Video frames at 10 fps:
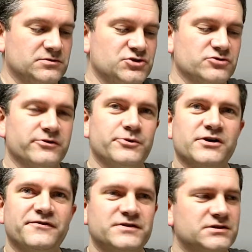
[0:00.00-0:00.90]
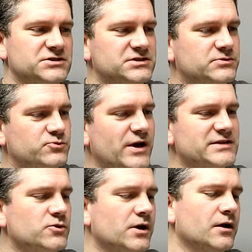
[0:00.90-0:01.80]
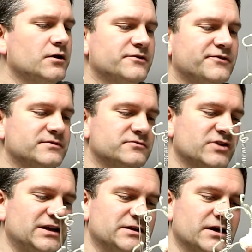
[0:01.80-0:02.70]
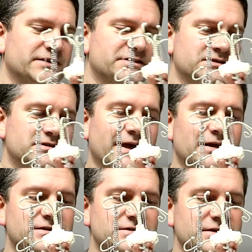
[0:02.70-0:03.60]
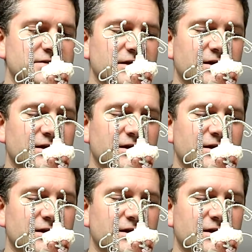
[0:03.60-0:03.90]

jewellery would often, she wears quite a lot of really nice necklaces,